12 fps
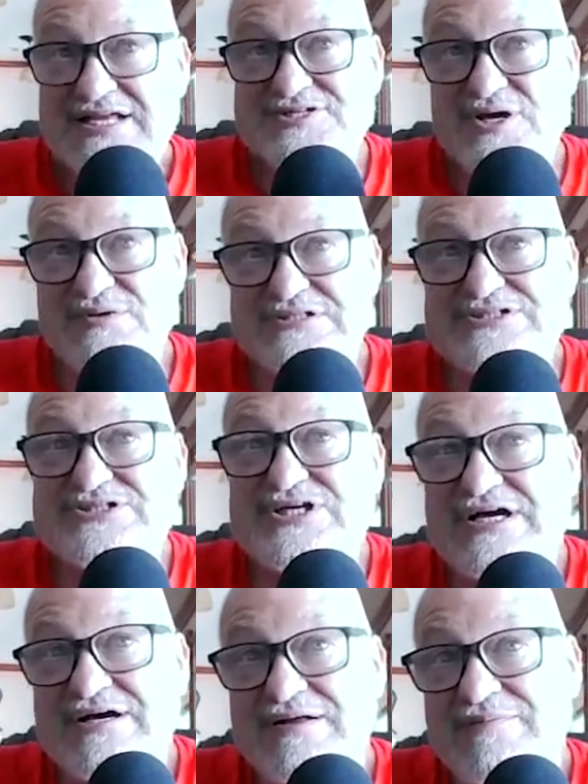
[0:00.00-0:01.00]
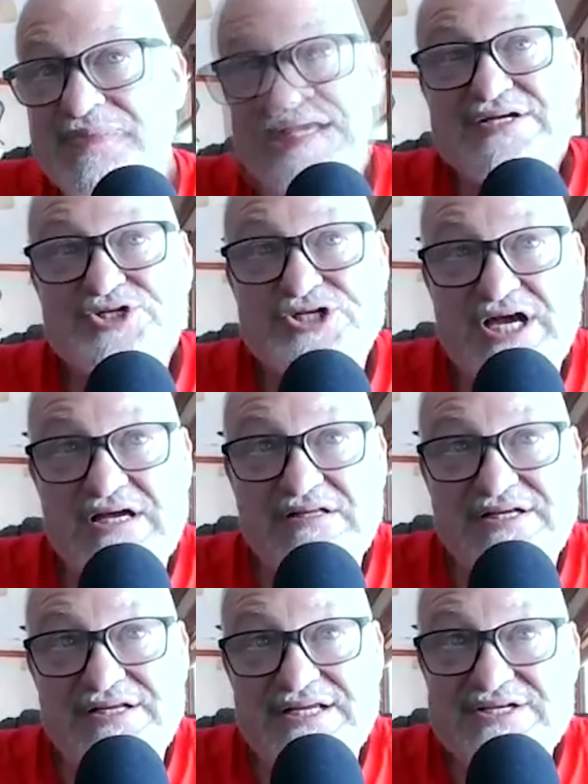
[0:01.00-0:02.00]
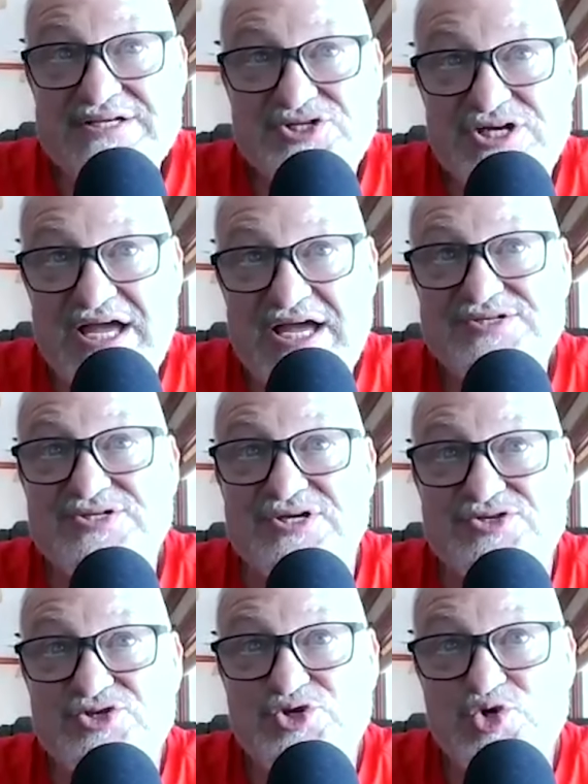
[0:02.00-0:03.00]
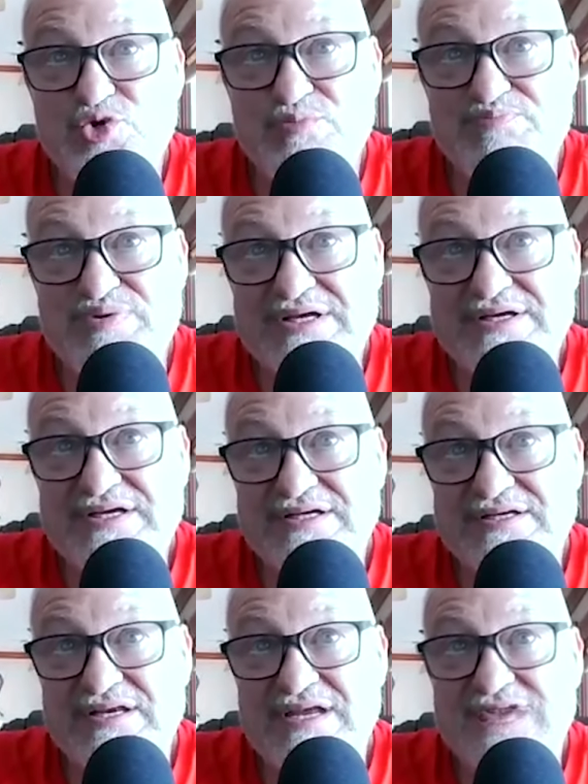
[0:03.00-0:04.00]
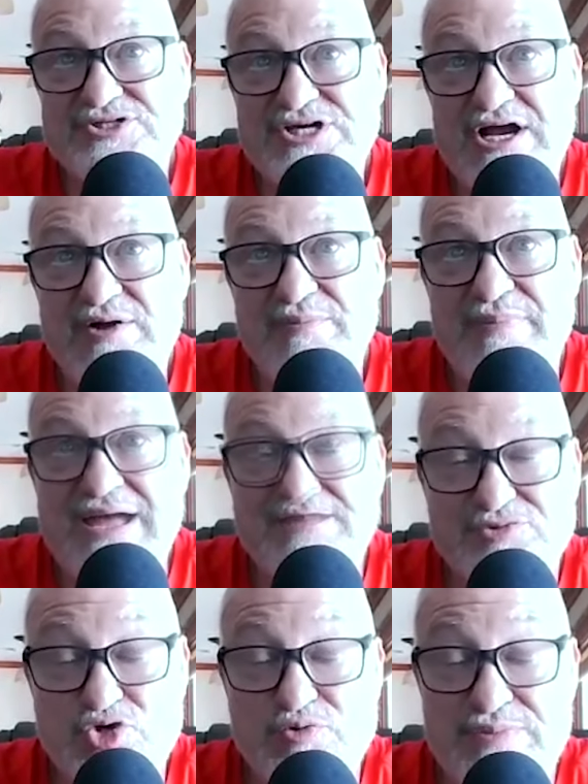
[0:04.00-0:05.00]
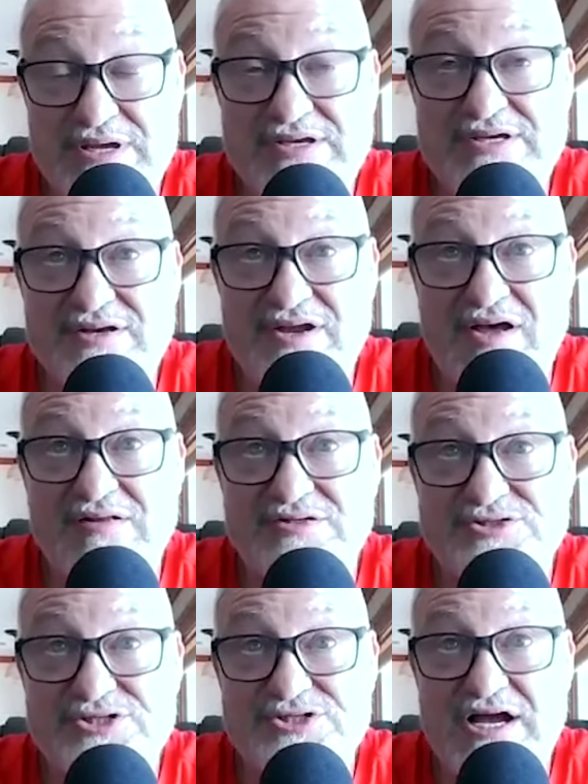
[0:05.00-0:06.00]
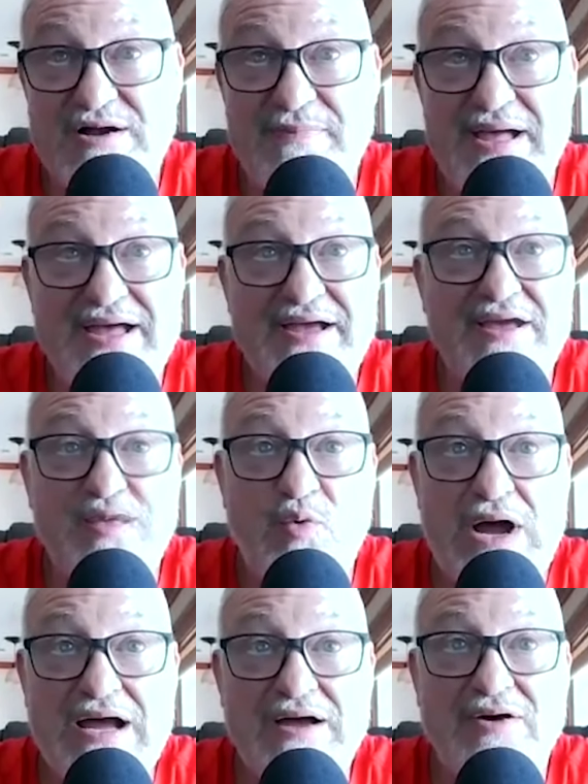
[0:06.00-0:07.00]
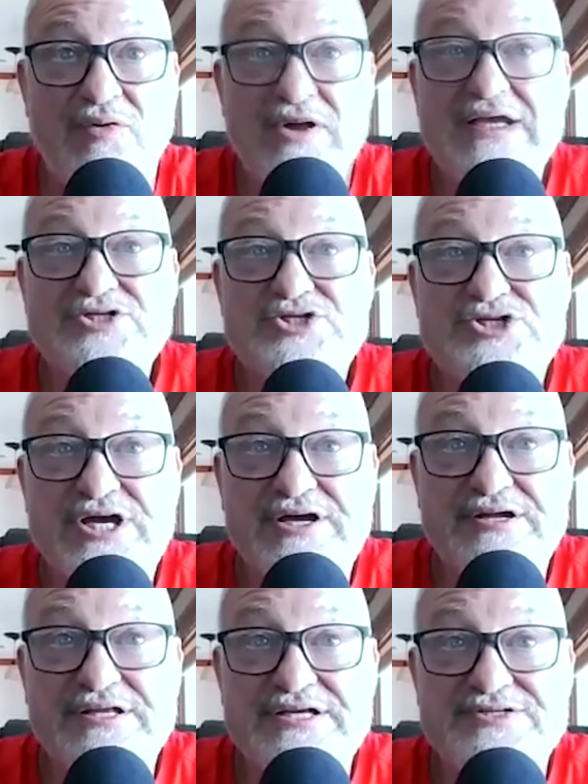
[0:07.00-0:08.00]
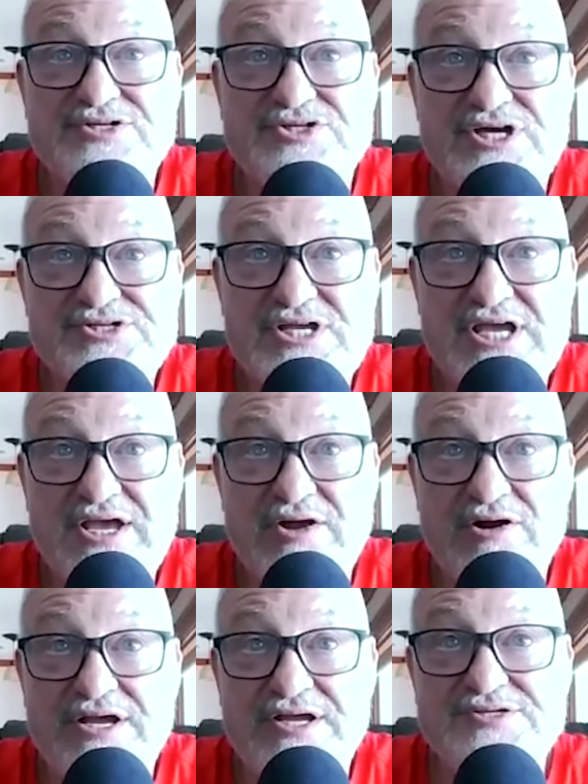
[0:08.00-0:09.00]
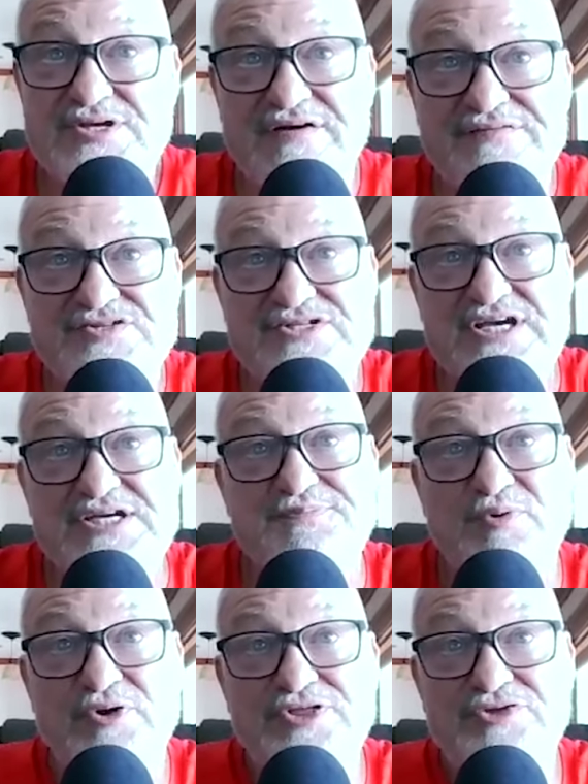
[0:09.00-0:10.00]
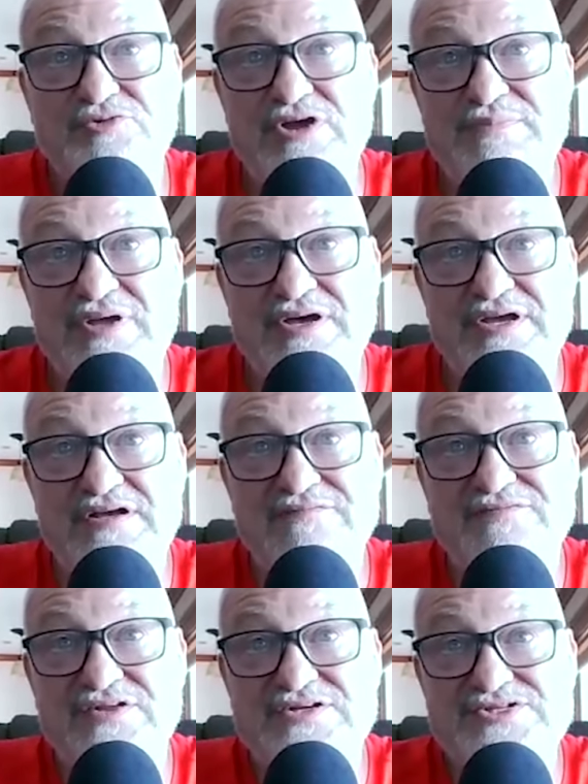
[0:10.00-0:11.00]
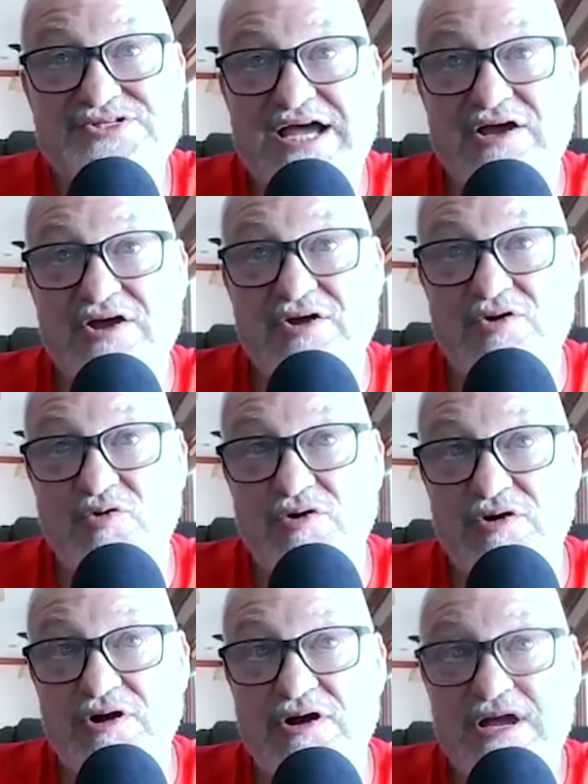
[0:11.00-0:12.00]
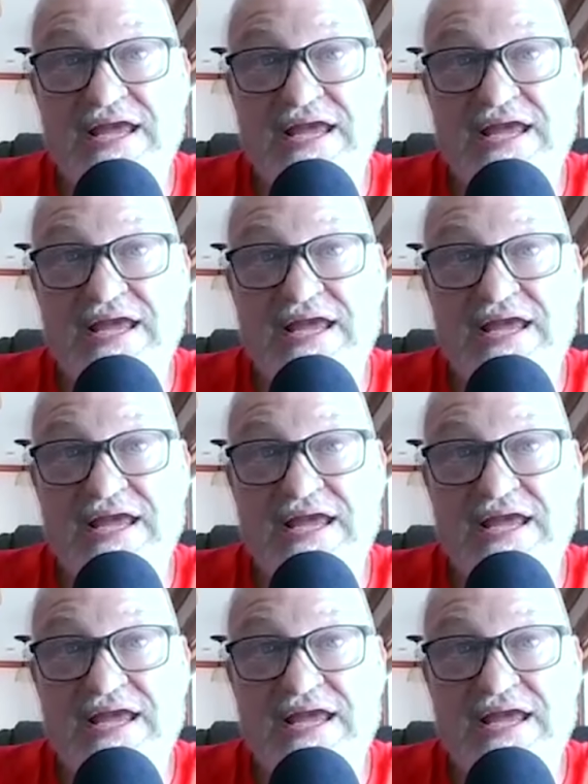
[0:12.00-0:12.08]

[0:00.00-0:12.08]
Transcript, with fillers: Let's go to Shell. Shell initiates a two billion share back, two billion dollar share back. Wow. Shell is adjusting earnings of 6.3 billion for the second quarter